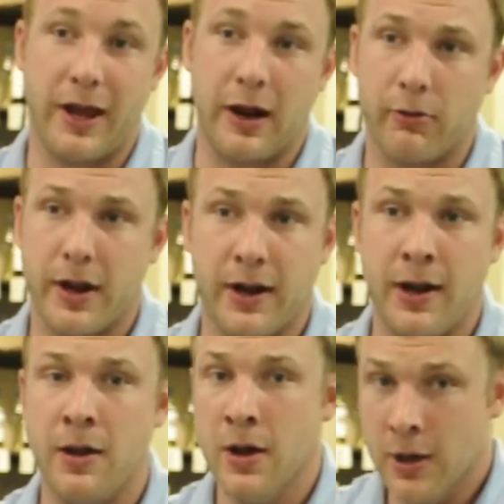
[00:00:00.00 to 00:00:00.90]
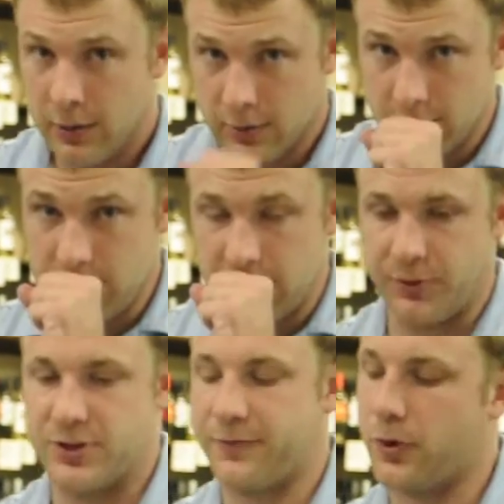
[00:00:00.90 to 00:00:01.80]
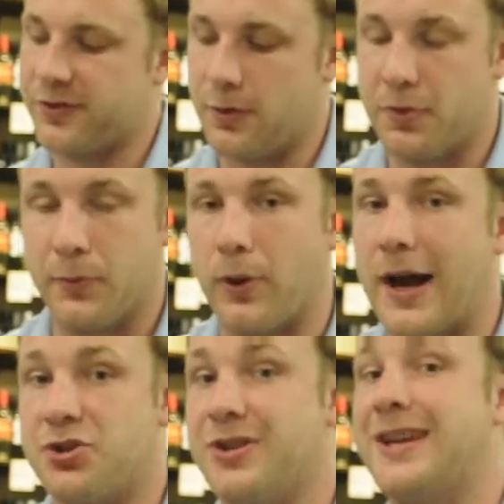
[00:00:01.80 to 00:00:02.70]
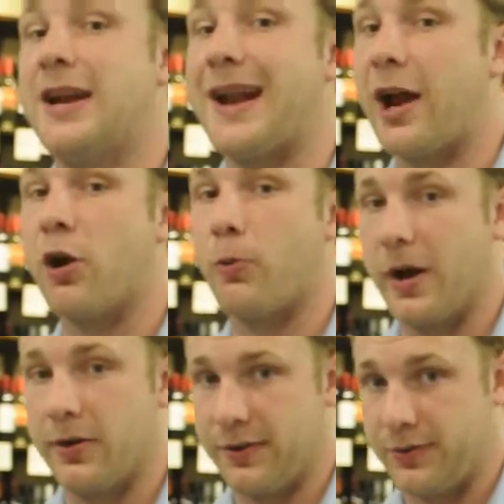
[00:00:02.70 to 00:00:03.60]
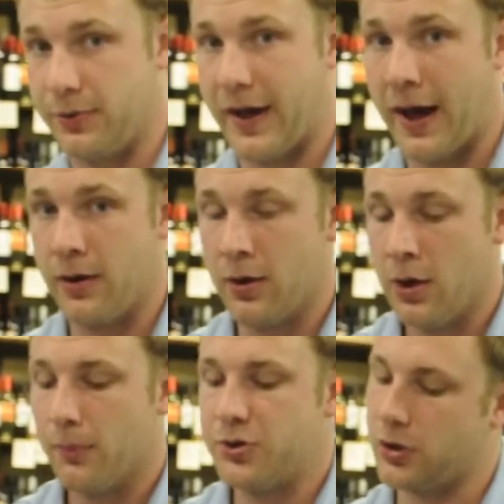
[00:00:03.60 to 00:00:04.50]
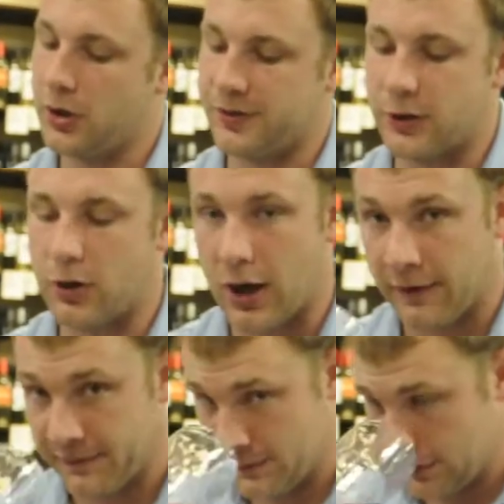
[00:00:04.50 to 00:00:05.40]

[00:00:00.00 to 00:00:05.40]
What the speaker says: aerated it, which of course some people will actually get an aerator to do that, but you're going to start off